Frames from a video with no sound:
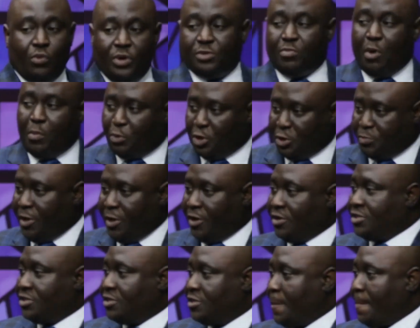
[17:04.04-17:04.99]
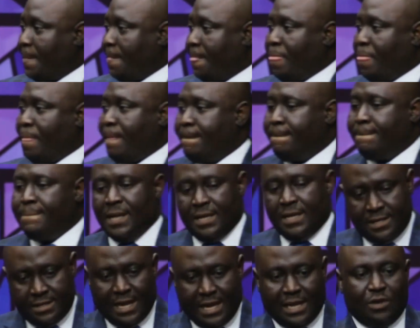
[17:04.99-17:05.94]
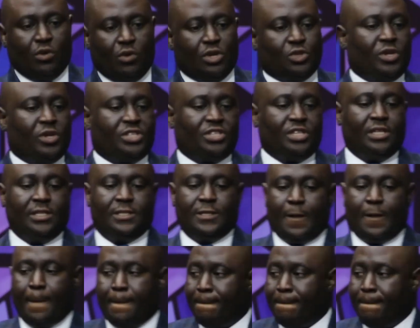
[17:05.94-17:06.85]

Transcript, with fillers: always more prosperous than the ones watching it.